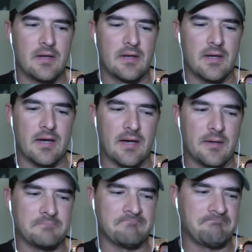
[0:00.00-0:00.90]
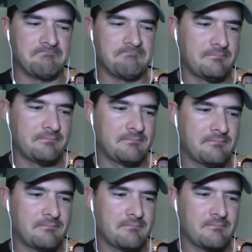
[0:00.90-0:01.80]
Um,
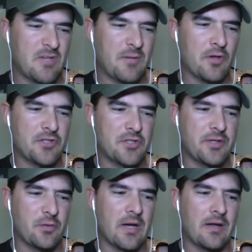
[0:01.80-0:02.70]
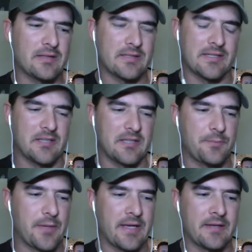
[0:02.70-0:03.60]
when I'm on duty, well, it's it's
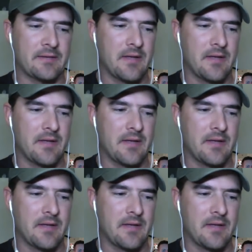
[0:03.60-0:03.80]
been